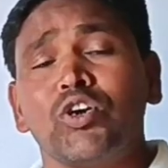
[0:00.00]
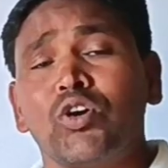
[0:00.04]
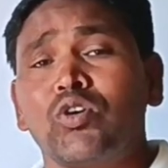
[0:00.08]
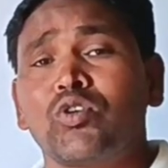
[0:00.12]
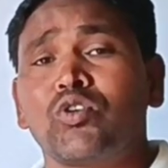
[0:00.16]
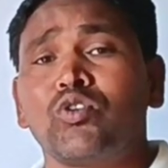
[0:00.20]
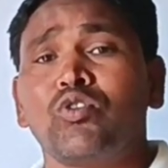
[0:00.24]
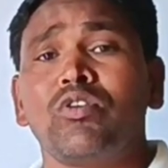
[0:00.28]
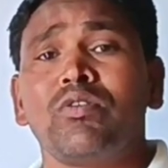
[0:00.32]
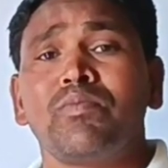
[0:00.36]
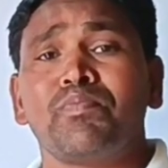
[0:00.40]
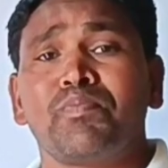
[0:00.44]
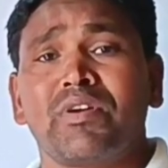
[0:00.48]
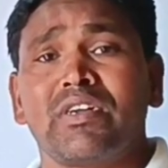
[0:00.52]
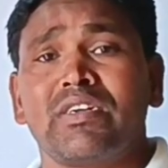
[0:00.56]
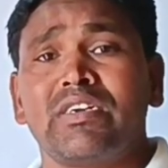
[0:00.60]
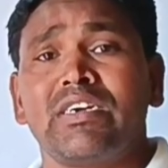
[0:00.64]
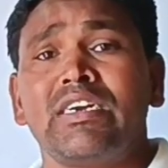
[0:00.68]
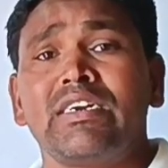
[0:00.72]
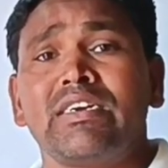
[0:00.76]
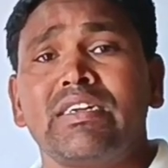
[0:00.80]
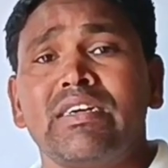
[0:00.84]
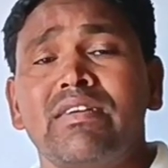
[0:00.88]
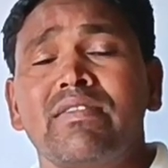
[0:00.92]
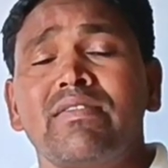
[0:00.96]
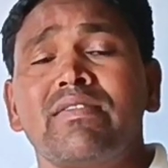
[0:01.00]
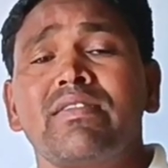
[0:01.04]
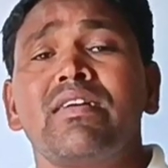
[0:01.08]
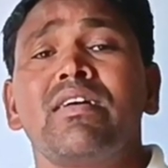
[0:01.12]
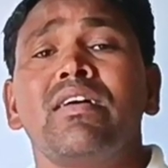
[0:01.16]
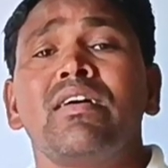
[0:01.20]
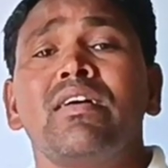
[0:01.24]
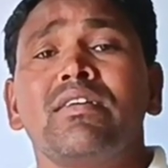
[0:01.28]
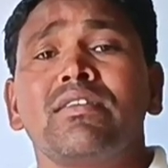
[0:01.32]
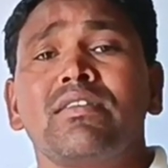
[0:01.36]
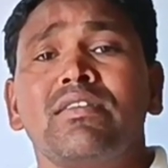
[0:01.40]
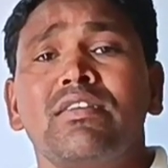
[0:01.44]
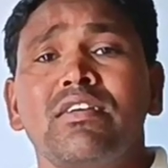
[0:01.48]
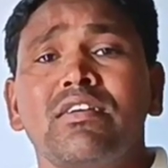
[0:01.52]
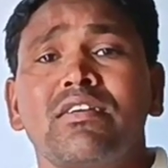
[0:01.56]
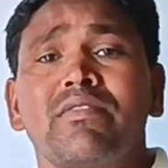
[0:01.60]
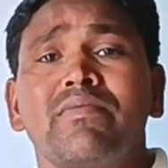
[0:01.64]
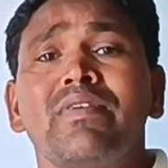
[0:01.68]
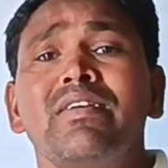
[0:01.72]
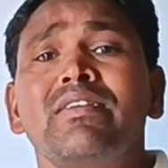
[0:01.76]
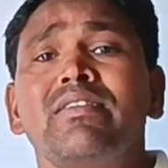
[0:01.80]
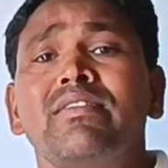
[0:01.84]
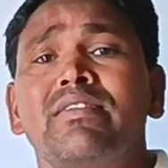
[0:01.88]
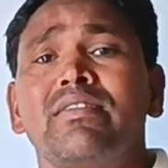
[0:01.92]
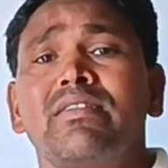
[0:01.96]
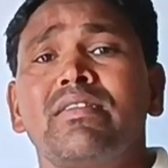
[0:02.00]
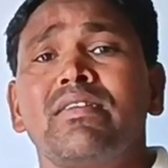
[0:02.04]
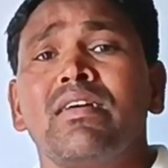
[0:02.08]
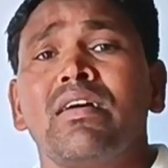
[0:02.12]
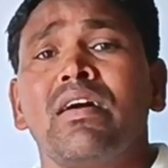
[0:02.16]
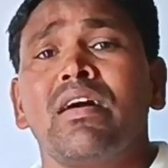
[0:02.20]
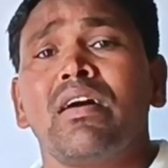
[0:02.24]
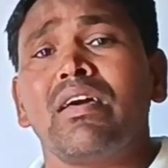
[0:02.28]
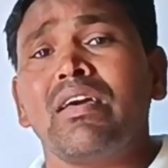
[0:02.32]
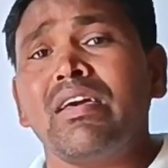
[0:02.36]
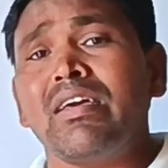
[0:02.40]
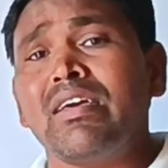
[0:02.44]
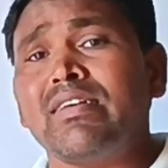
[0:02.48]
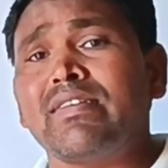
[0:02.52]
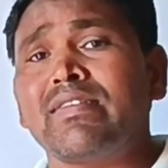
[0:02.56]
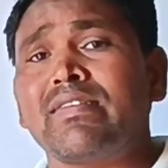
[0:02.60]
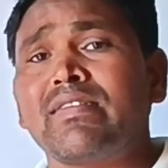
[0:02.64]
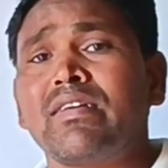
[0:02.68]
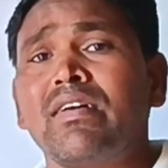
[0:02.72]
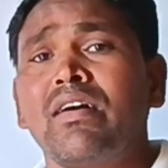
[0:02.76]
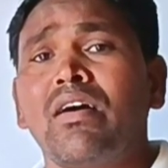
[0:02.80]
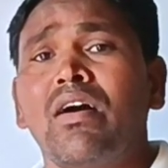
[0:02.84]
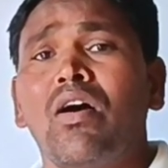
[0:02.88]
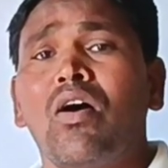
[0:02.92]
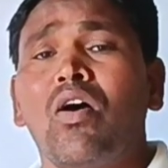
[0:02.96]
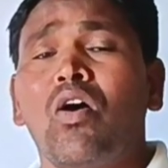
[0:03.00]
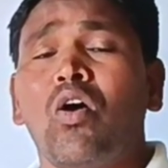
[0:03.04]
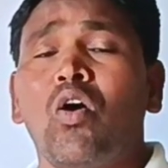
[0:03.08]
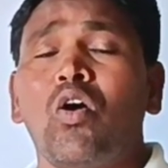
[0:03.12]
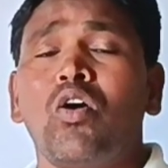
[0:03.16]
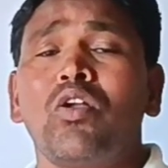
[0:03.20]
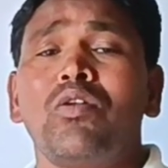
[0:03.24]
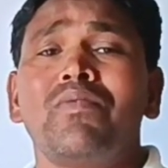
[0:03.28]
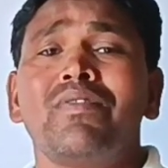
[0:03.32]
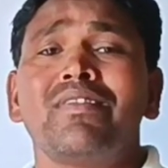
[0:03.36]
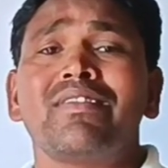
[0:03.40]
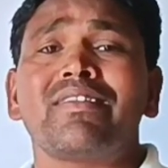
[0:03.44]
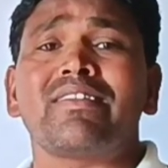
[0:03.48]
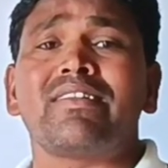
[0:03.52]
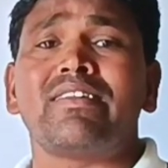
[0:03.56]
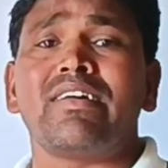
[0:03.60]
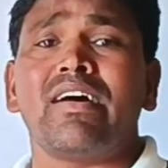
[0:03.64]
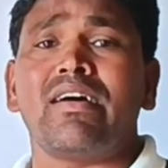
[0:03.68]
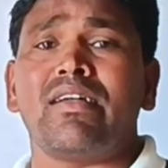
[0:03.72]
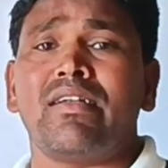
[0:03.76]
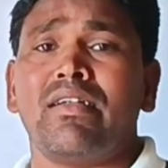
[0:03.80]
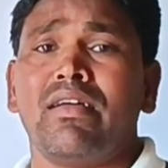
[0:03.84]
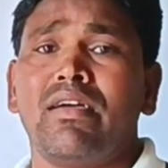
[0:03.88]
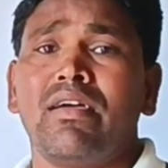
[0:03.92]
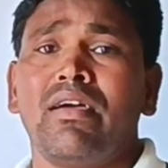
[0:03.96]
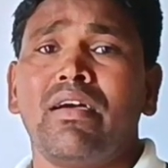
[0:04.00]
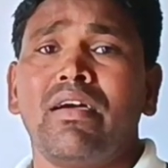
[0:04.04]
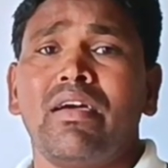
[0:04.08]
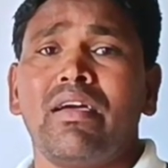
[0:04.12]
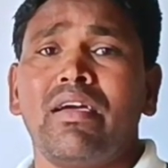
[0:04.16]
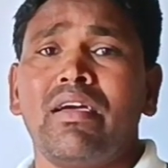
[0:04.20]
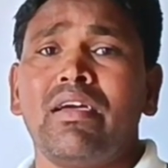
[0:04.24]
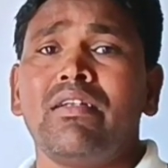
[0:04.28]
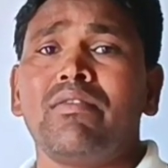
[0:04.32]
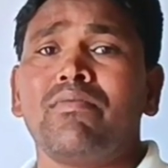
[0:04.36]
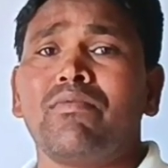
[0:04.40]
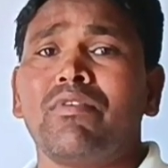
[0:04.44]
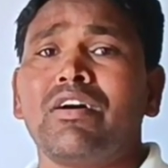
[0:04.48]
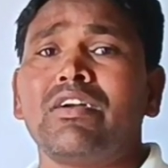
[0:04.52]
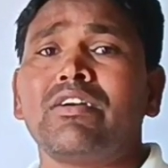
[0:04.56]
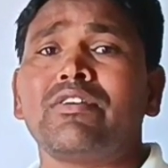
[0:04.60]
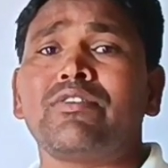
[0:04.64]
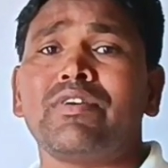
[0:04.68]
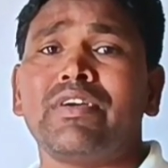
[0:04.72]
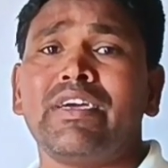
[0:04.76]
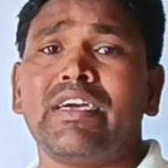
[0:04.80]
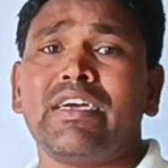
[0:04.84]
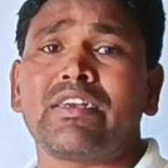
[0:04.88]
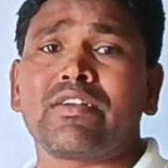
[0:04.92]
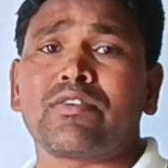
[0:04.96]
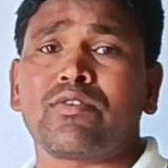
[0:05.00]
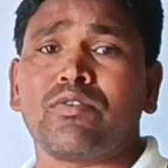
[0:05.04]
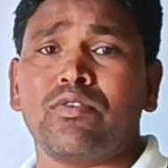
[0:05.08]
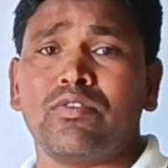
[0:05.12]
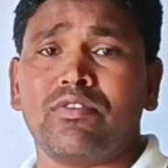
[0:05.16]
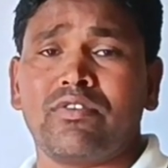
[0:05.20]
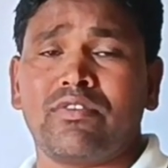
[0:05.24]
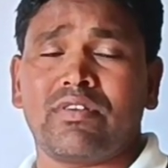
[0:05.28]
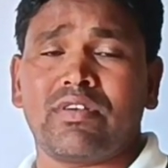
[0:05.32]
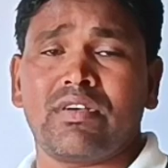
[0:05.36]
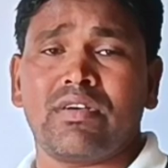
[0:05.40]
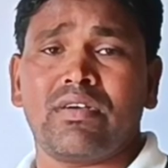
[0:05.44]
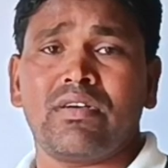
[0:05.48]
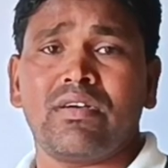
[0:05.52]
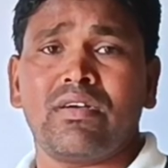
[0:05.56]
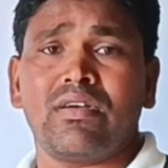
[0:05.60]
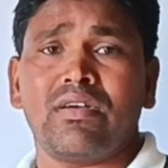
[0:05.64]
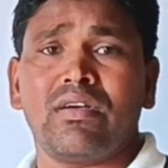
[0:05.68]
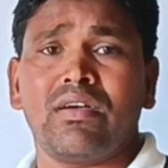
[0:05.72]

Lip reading: taught you in present tense, sequence is always done in 1 to 8 codes.